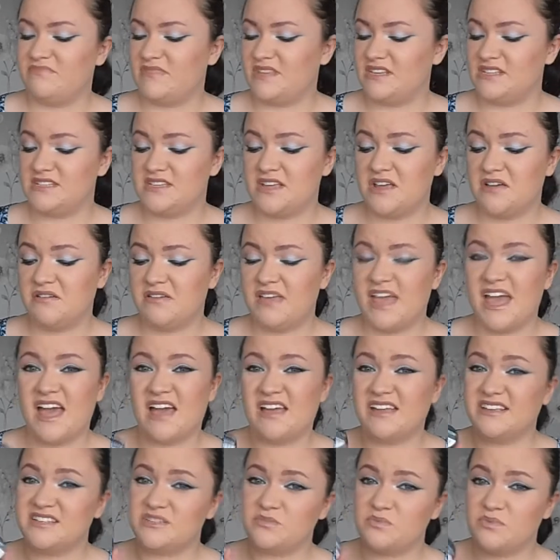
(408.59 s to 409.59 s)
So
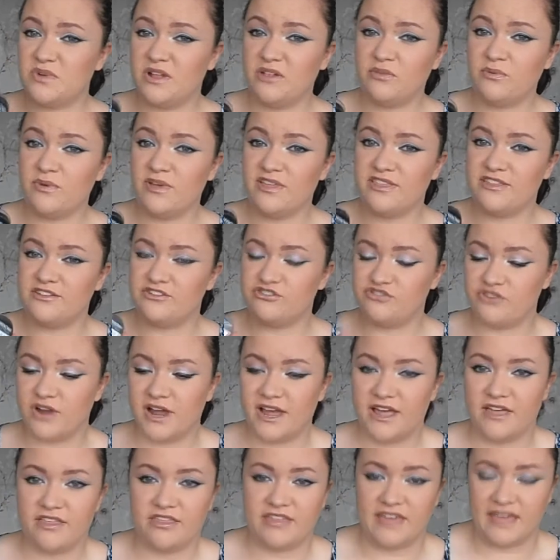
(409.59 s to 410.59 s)
yeah, it's well worth a
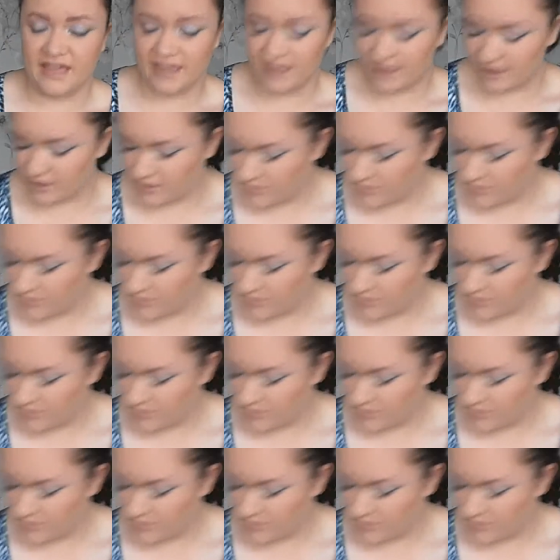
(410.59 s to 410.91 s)
try, I think.